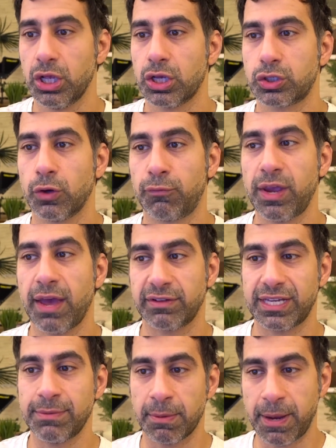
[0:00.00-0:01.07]
So if we have a
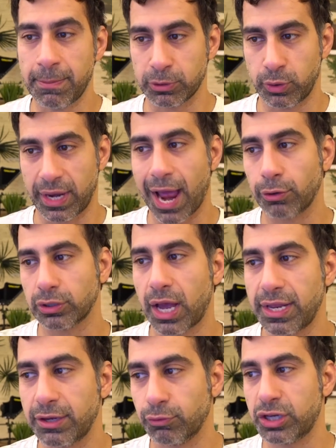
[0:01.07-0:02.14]
team of people doing
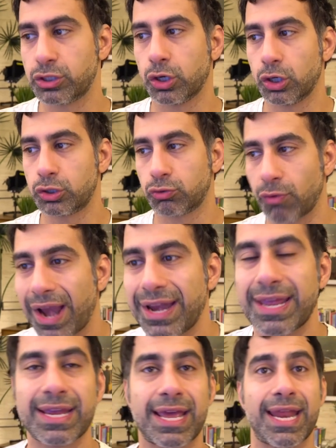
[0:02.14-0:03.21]
outlining, research,
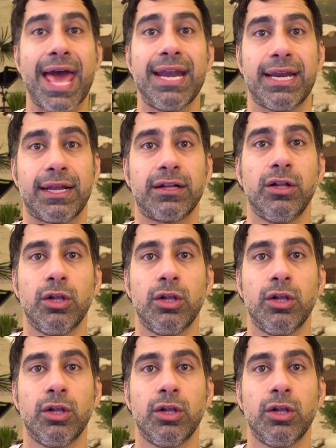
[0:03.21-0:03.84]
writing, and editing,